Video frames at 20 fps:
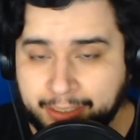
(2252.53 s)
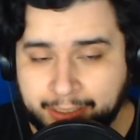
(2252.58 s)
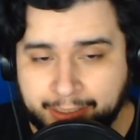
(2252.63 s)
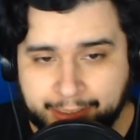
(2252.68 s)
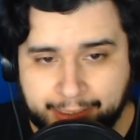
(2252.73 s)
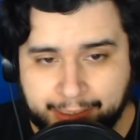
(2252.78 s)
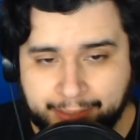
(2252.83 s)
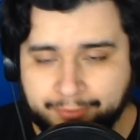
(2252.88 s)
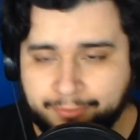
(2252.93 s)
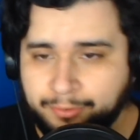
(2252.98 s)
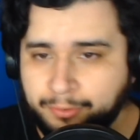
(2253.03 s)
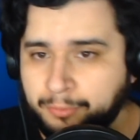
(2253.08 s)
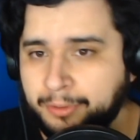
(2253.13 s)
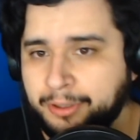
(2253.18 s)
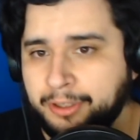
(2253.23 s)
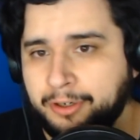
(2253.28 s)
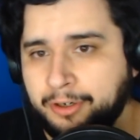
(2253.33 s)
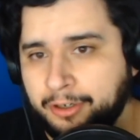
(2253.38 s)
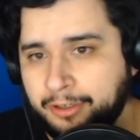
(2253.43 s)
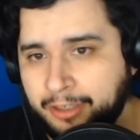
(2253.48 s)
in tune with the
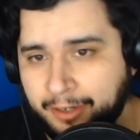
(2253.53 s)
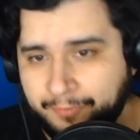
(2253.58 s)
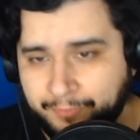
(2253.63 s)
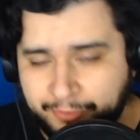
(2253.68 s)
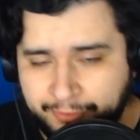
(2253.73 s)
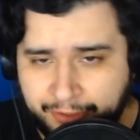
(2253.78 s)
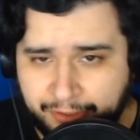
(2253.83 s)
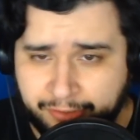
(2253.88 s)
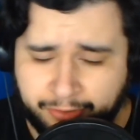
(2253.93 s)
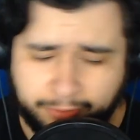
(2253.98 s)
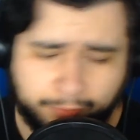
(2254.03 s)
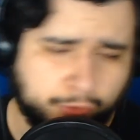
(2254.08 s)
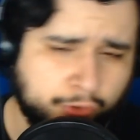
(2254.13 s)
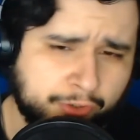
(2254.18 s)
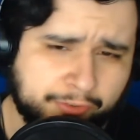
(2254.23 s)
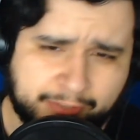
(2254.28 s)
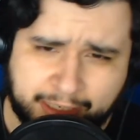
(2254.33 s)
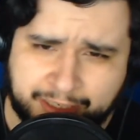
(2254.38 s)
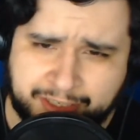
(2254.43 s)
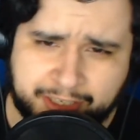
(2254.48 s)
current conversation, of course,
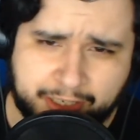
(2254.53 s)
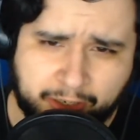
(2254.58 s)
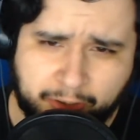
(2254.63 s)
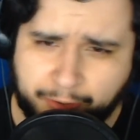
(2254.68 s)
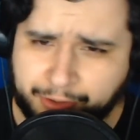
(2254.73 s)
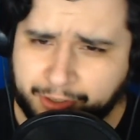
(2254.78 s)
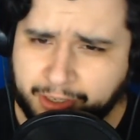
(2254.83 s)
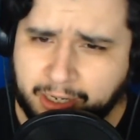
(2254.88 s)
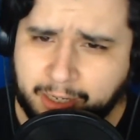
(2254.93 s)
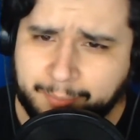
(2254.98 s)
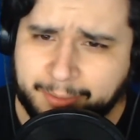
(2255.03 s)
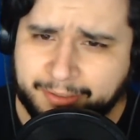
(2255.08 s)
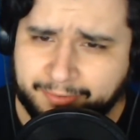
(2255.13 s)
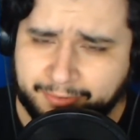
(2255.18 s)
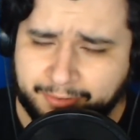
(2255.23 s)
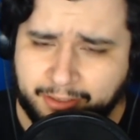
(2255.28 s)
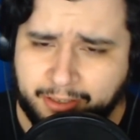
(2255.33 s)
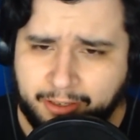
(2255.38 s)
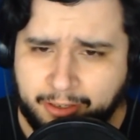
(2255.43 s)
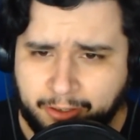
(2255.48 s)
I check all the comments
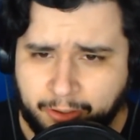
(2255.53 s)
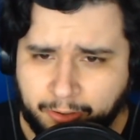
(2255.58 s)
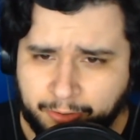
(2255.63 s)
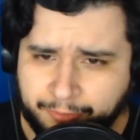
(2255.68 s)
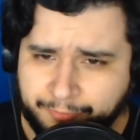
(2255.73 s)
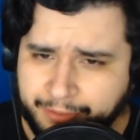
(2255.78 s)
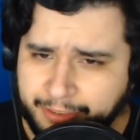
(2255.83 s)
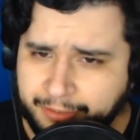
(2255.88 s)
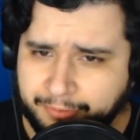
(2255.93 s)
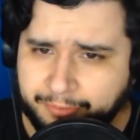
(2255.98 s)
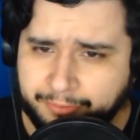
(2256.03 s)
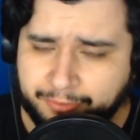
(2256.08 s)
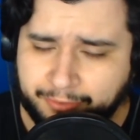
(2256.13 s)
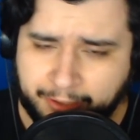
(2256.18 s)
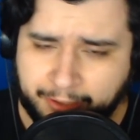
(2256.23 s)
on the videos.